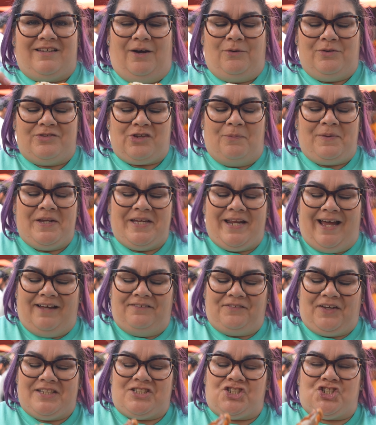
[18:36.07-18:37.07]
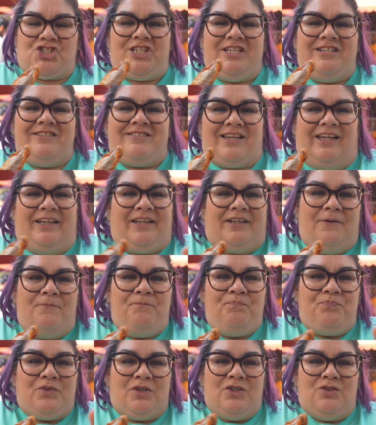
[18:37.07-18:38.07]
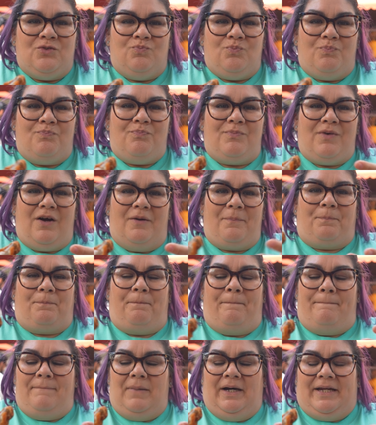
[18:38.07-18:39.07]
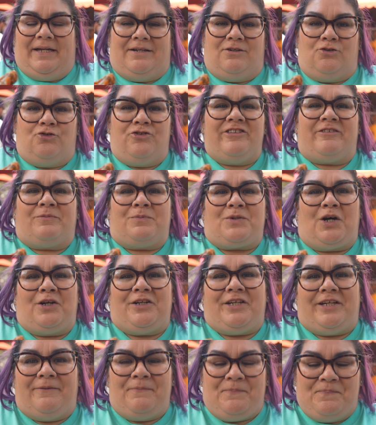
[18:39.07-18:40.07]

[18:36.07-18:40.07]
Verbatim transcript: I was hoping it had like cheese like like crisped on it.